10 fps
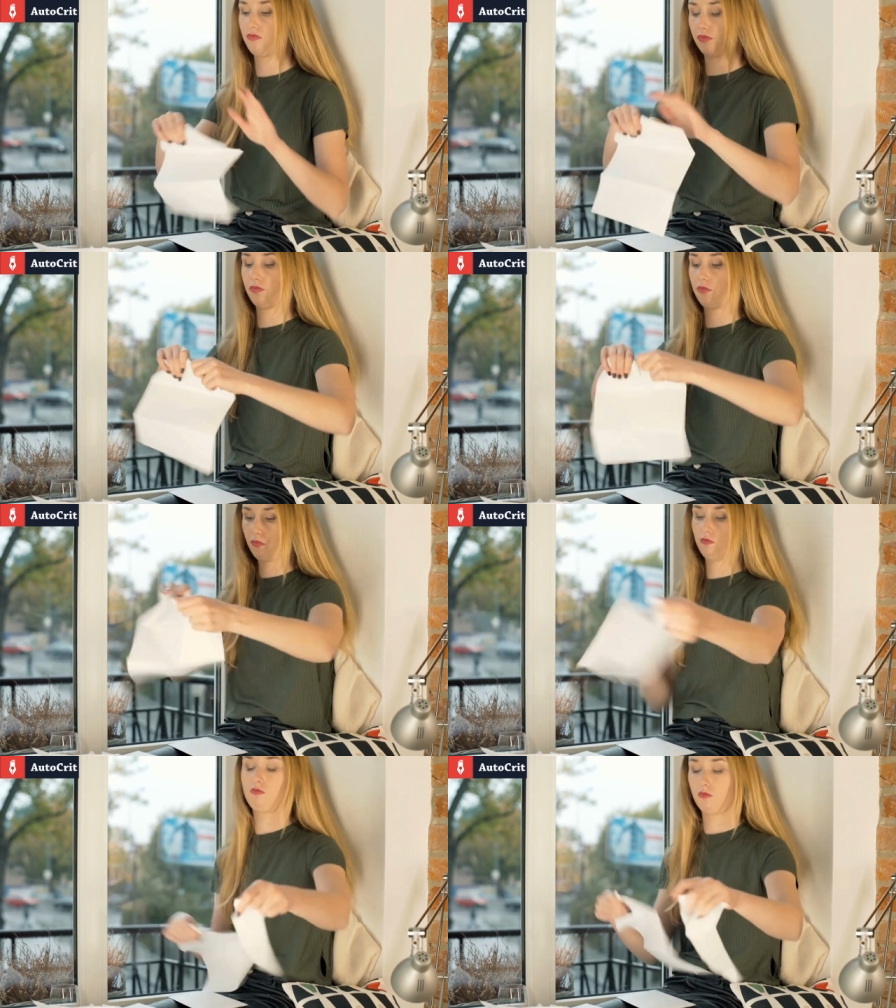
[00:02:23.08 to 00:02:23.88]
Like
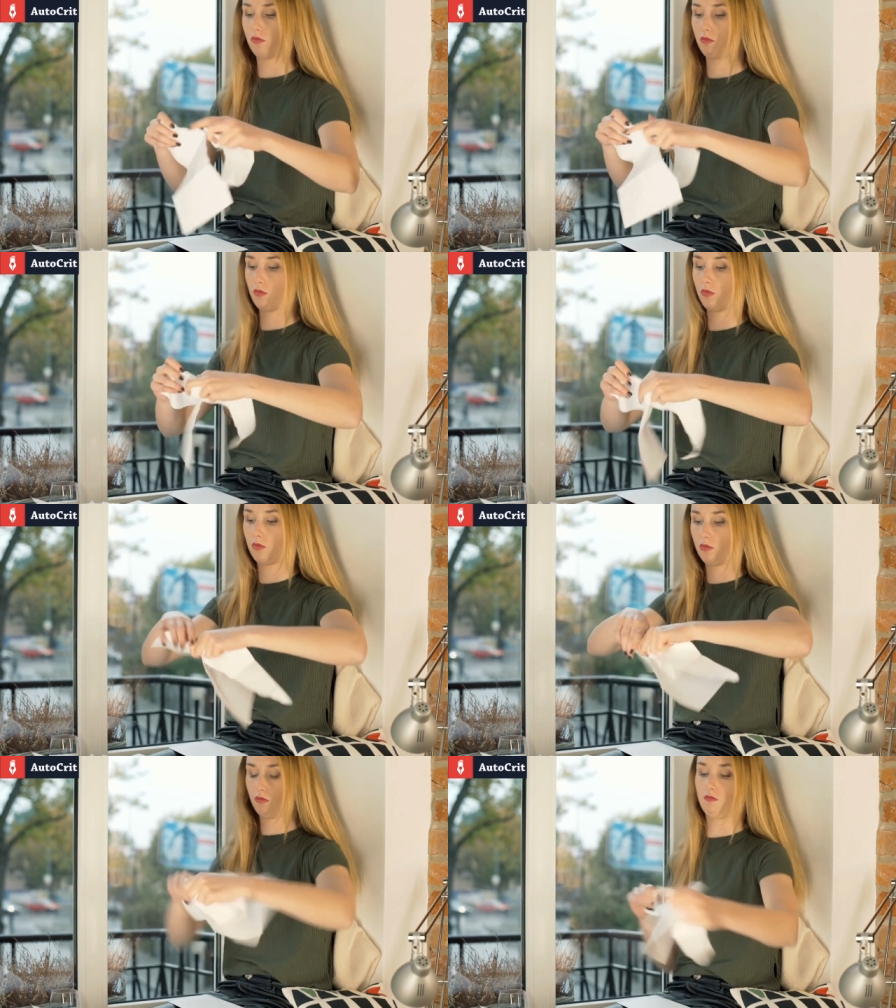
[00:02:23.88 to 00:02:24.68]
they're looking at their
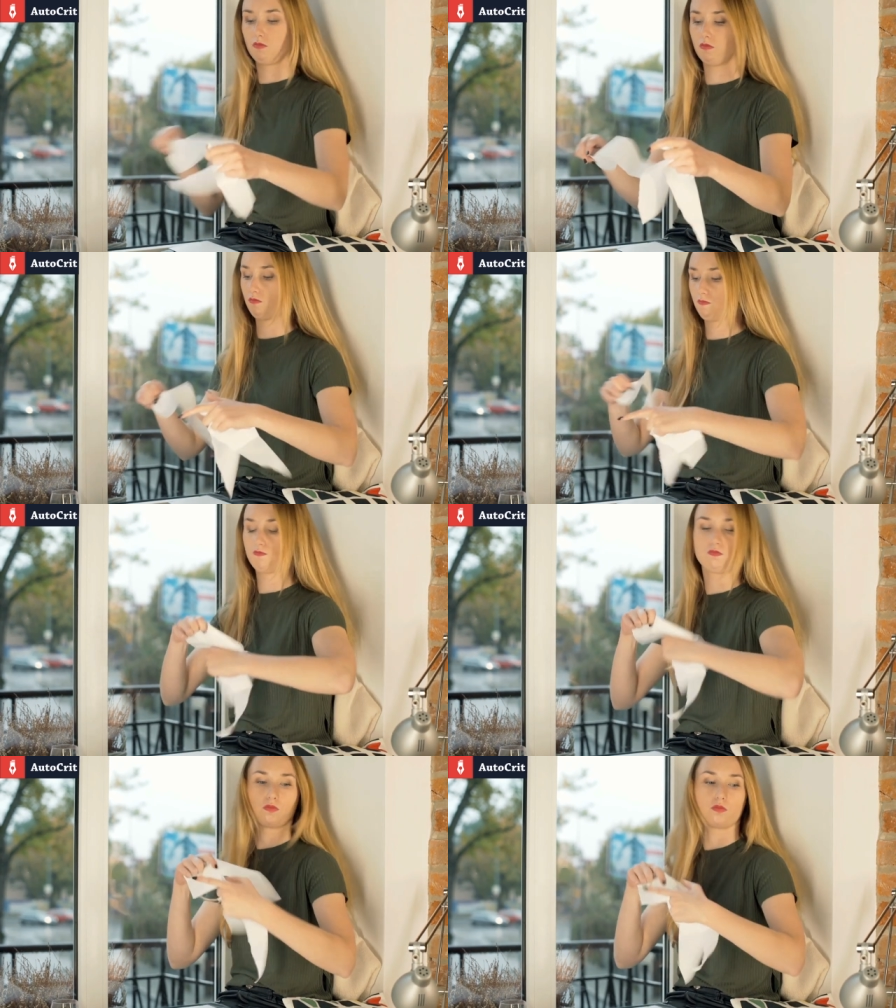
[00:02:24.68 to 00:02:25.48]
college loan
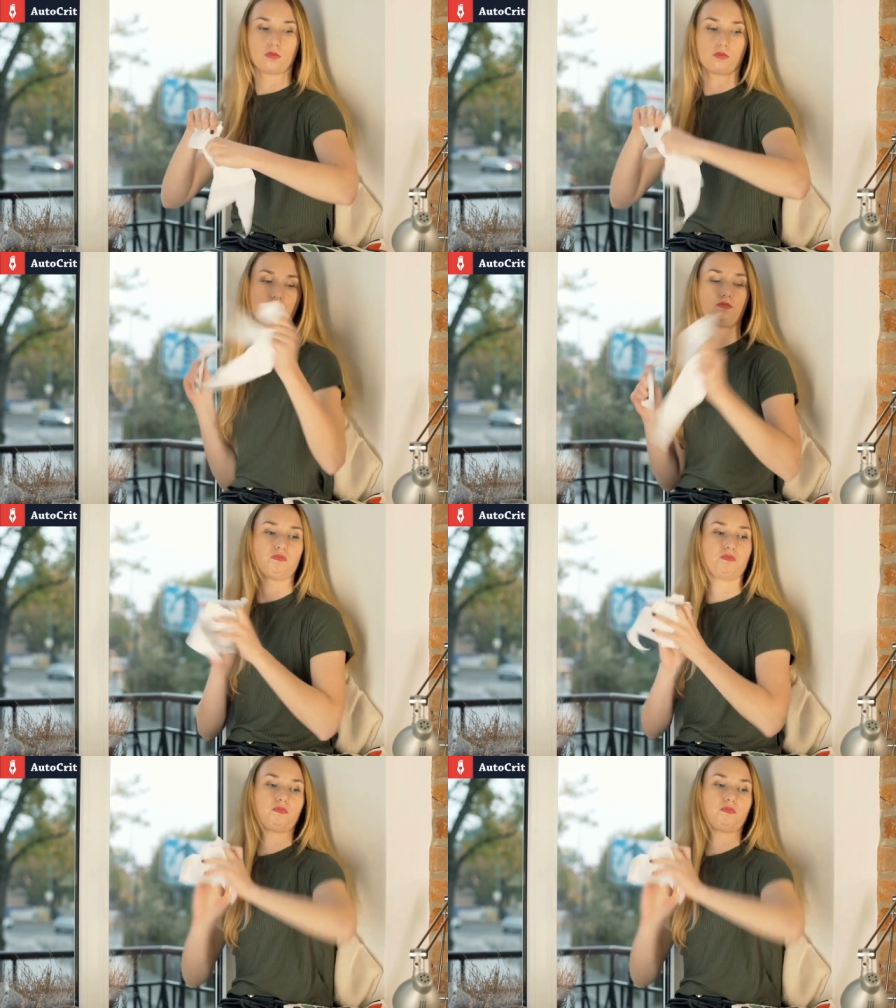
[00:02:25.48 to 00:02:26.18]
statements or something.